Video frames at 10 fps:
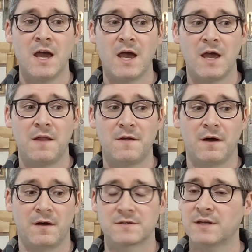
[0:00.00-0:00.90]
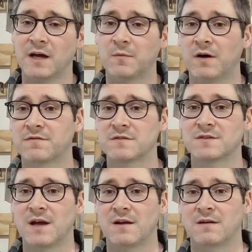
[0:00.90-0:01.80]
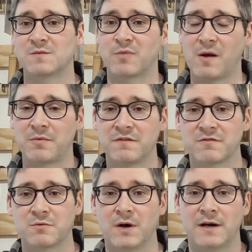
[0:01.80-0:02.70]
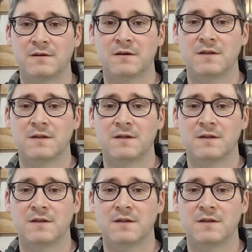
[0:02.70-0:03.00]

and stack them off to the side on his property for a while.